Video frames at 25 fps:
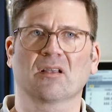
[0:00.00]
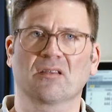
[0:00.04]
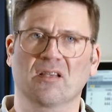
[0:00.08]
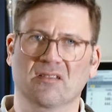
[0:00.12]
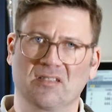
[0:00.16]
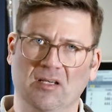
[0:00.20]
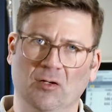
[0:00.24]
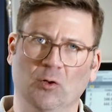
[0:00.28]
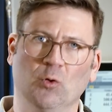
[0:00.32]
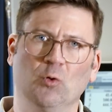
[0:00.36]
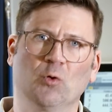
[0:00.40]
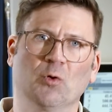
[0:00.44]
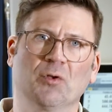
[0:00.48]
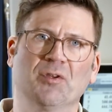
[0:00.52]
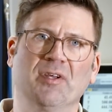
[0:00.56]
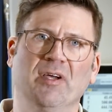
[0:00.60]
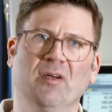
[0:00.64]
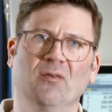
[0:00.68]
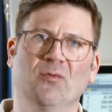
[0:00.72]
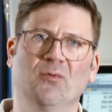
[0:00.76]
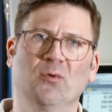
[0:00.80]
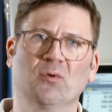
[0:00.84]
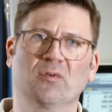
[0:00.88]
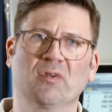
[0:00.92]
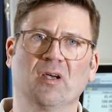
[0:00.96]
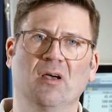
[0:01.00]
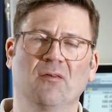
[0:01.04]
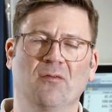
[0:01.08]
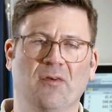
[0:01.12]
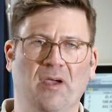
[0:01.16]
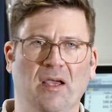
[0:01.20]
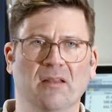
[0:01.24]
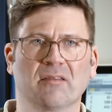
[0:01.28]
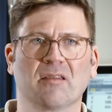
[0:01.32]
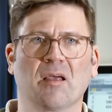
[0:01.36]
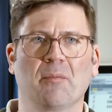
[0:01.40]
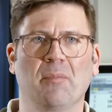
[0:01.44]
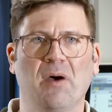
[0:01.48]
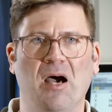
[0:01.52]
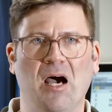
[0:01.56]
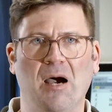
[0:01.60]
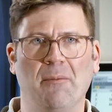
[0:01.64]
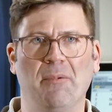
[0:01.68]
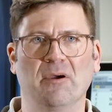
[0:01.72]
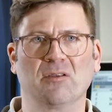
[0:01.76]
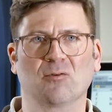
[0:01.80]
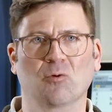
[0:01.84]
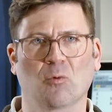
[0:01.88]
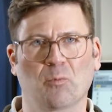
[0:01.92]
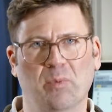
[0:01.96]
you that a hydraulic chuck breaks
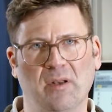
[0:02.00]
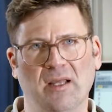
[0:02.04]
during